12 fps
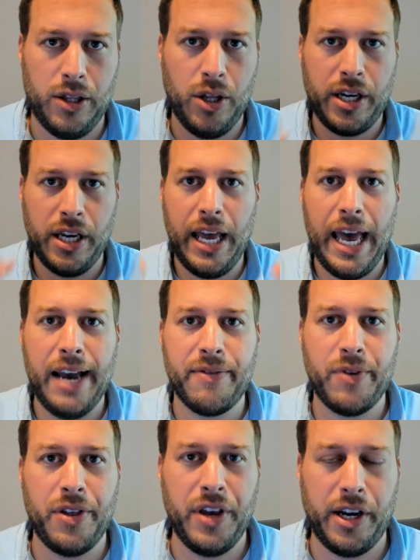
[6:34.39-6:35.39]
Look at
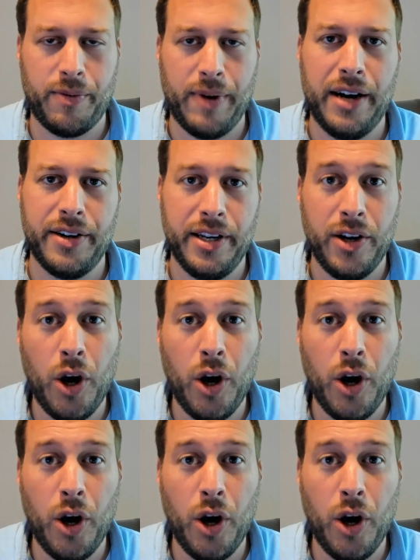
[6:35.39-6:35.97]
everything around it and